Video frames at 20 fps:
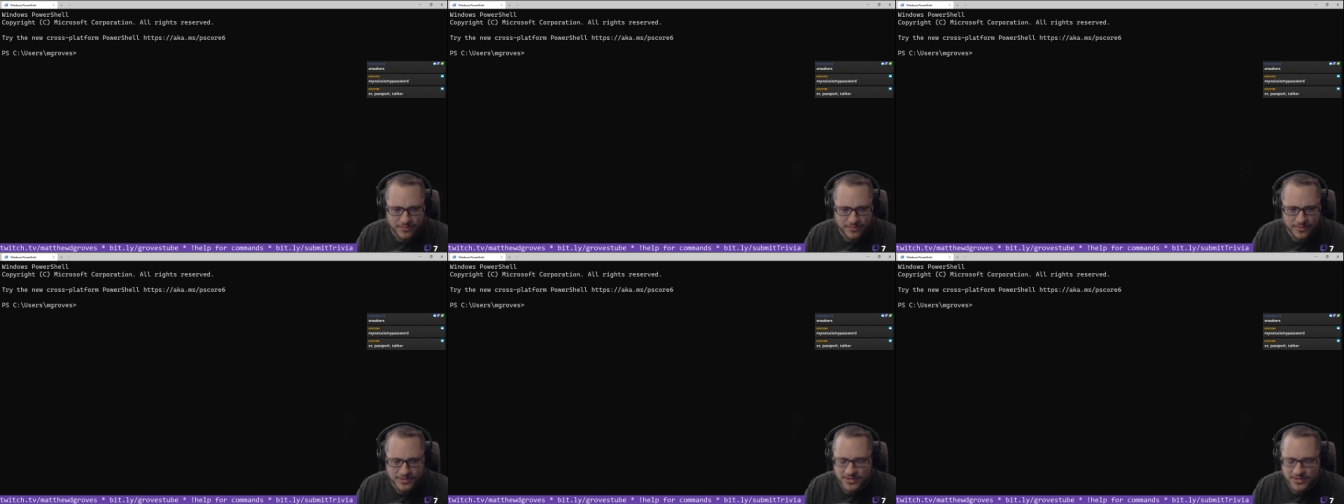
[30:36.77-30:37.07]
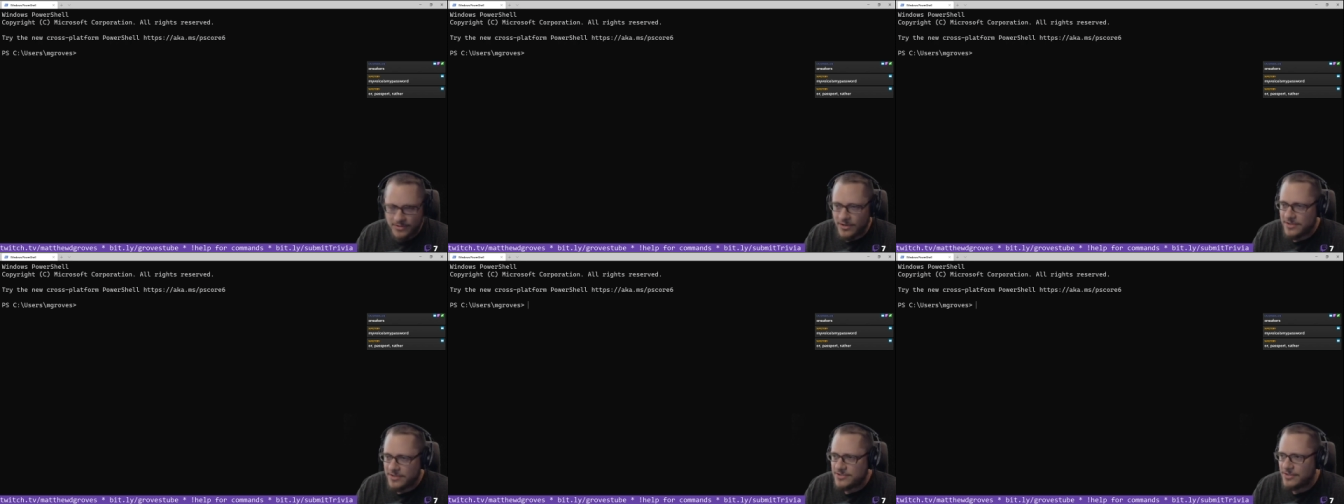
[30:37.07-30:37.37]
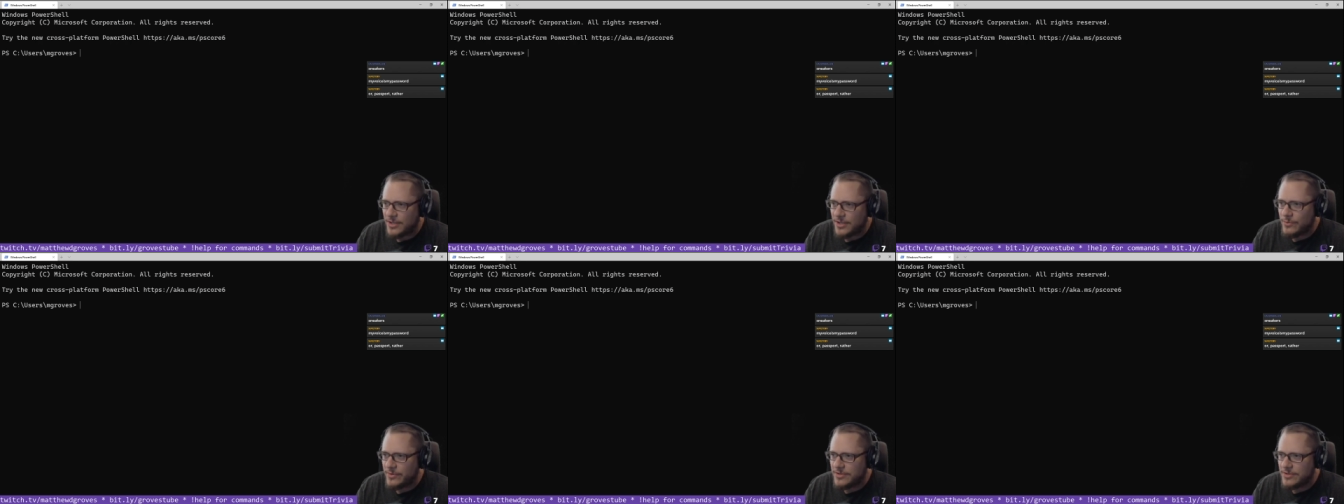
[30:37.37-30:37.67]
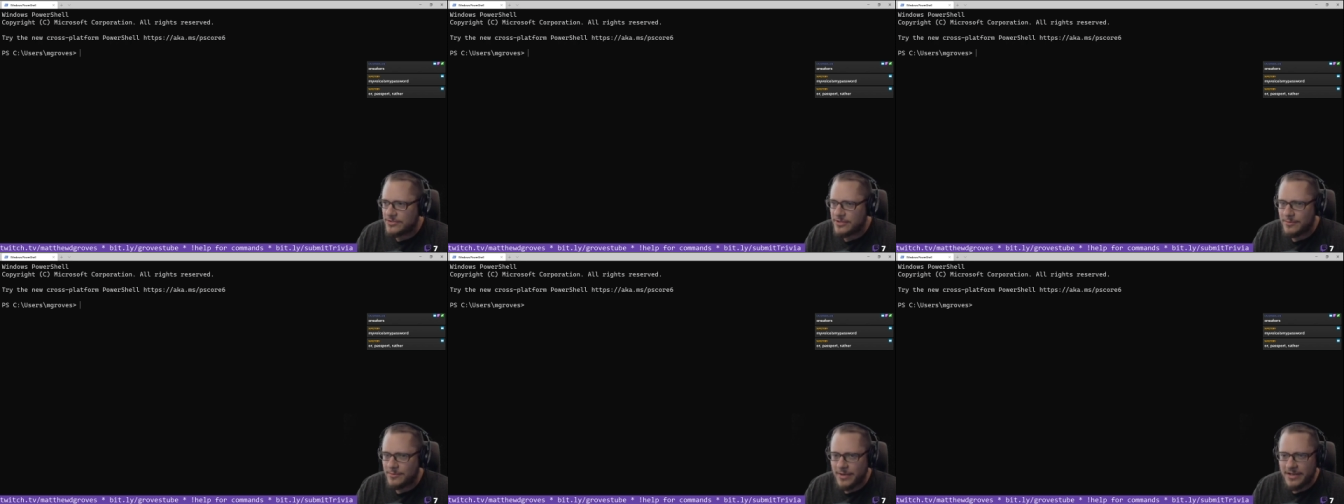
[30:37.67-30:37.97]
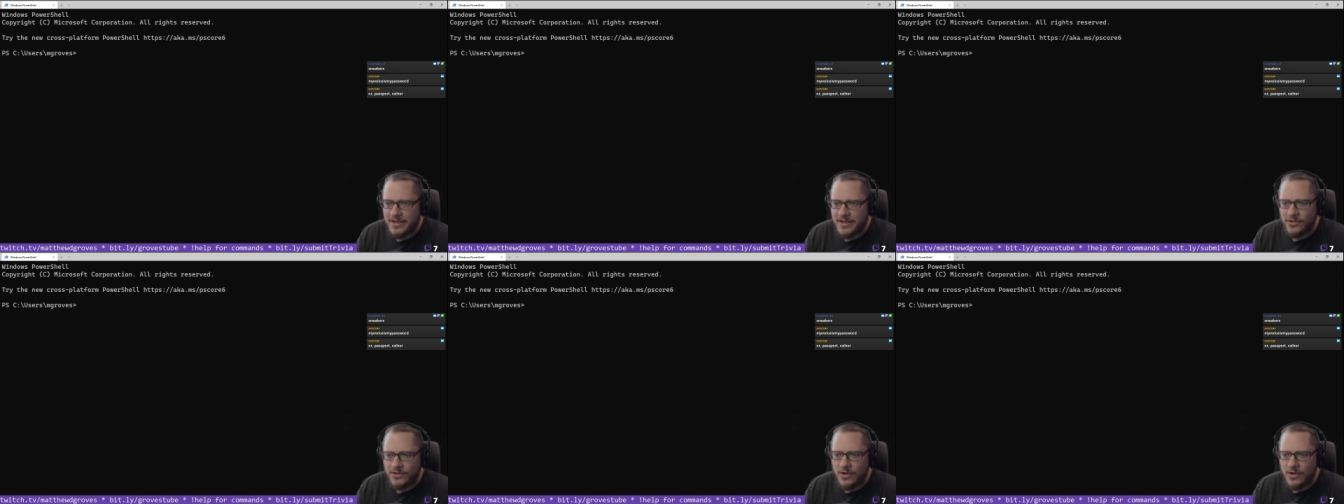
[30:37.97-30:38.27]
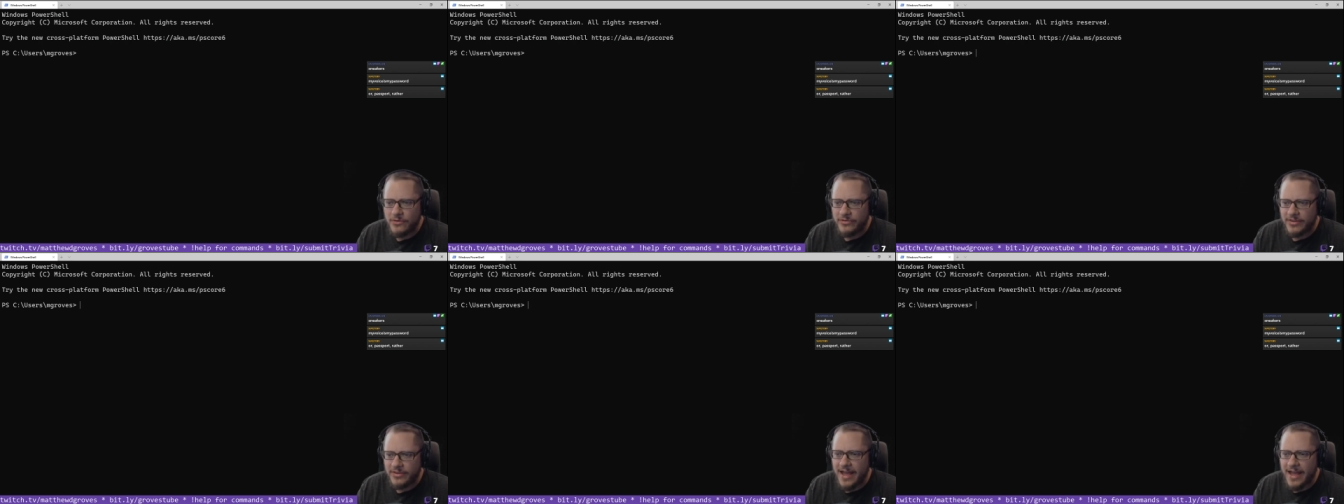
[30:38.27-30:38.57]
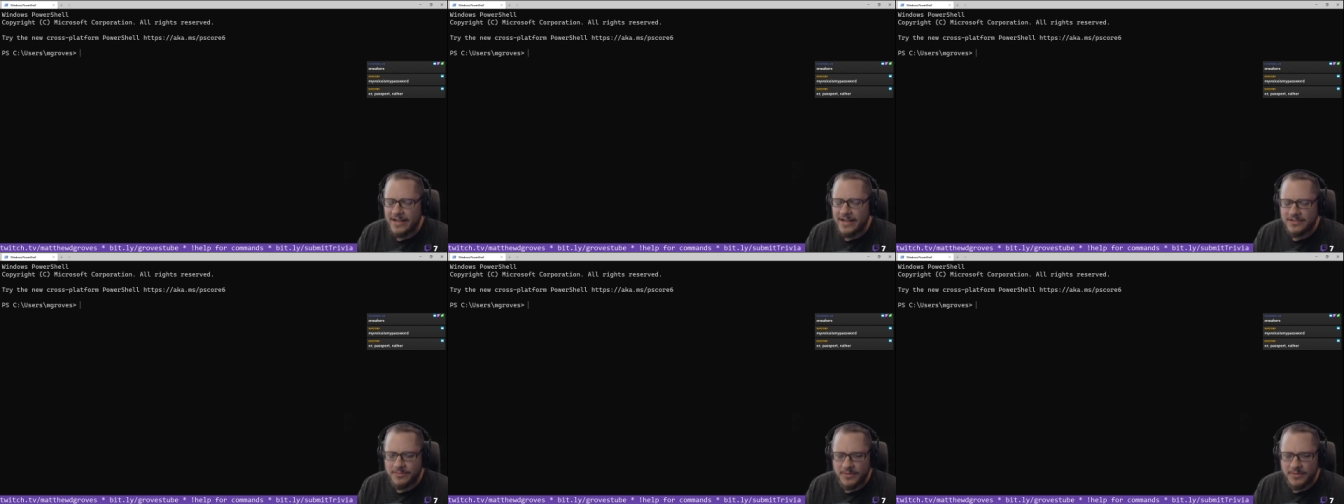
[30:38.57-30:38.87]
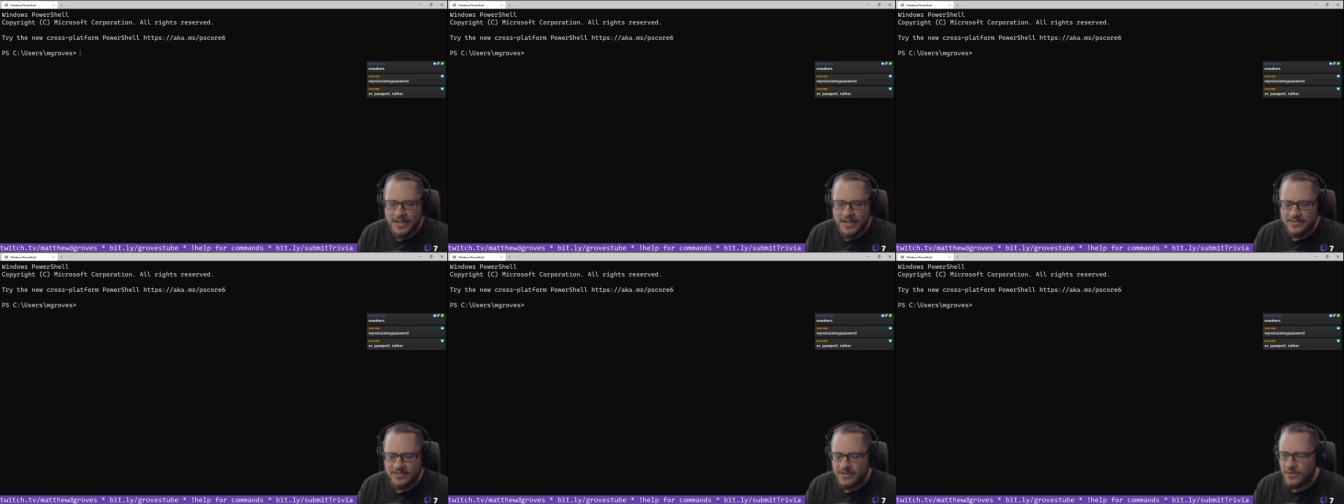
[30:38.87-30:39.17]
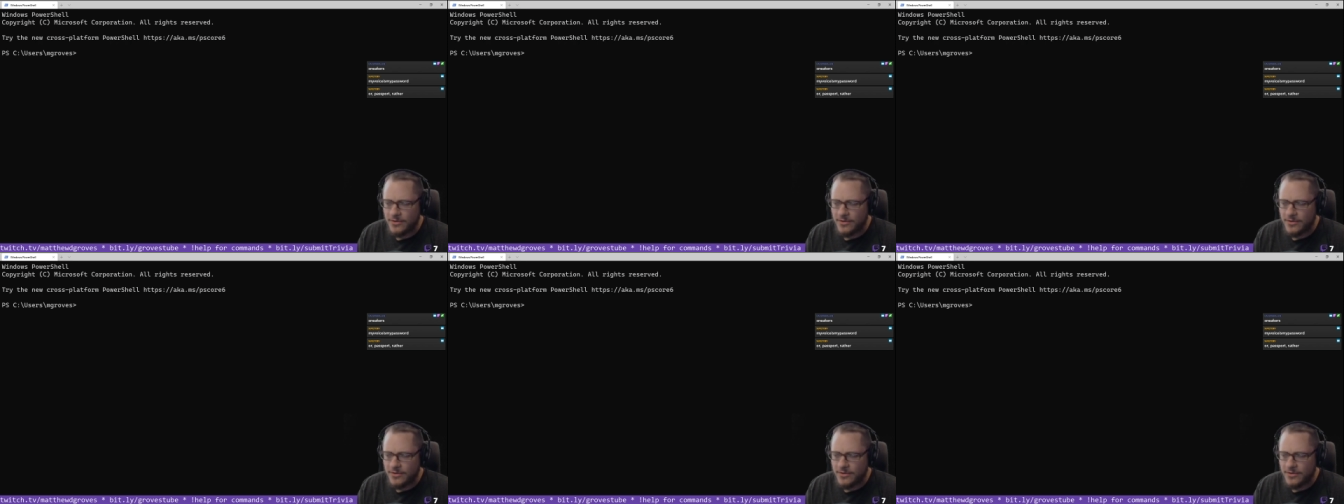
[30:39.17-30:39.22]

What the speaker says: installing Windows Terminal, I didn't go over that, but it's